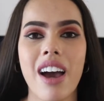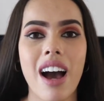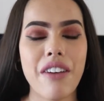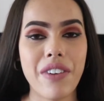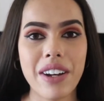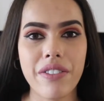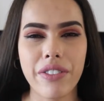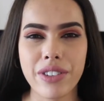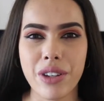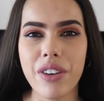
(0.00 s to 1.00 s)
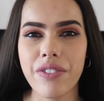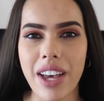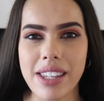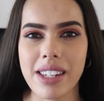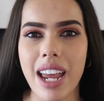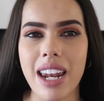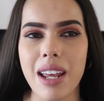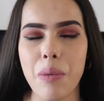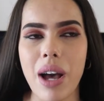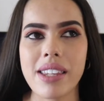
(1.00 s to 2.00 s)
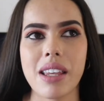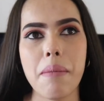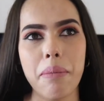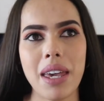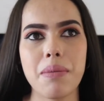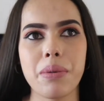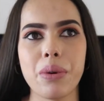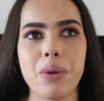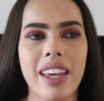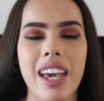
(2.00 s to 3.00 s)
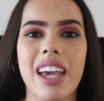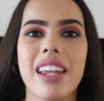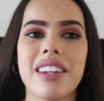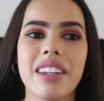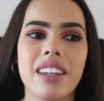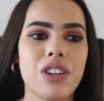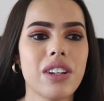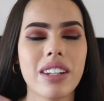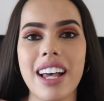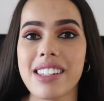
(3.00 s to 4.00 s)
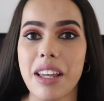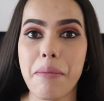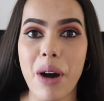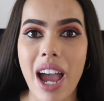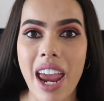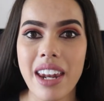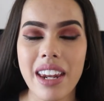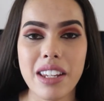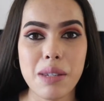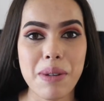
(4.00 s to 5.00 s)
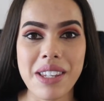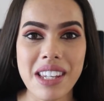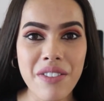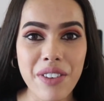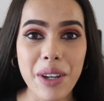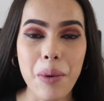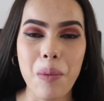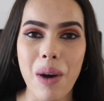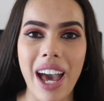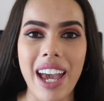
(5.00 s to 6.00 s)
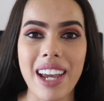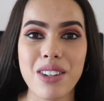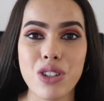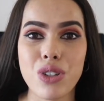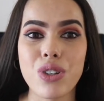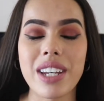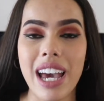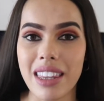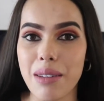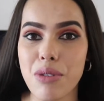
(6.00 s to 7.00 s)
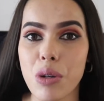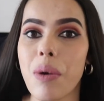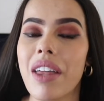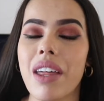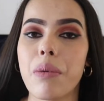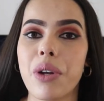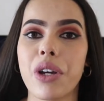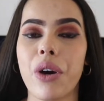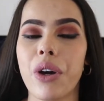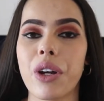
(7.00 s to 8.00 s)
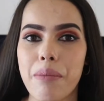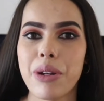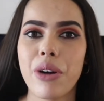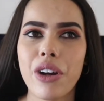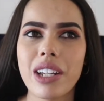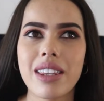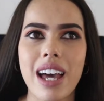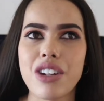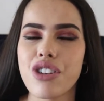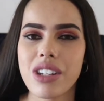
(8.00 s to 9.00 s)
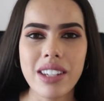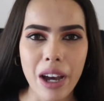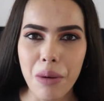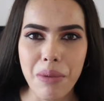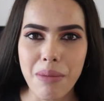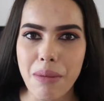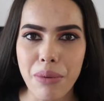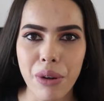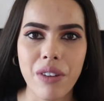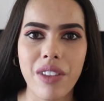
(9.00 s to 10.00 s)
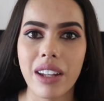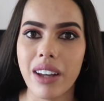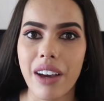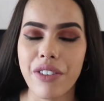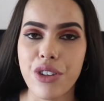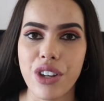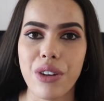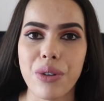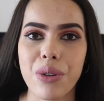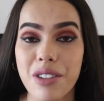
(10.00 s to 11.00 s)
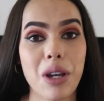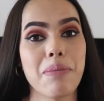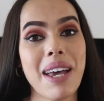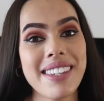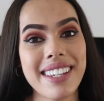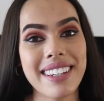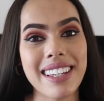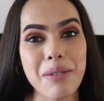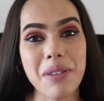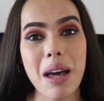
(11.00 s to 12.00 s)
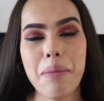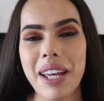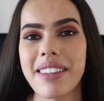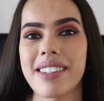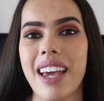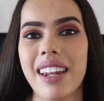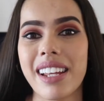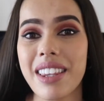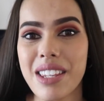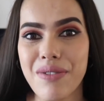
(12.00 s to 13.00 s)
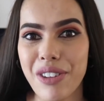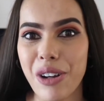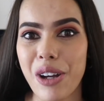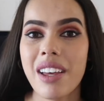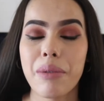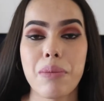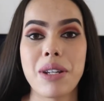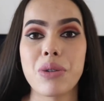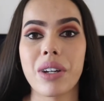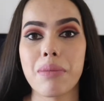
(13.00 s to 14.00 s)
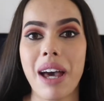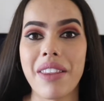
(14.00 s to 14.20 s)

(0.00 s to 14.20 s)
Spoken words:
I find it so fascinating why some people can utilize their mind in a specific way to get them to where they want to go. But not only that, to just help them improve their life in general. So basically, with that being said, in this video I'm going to be talking about the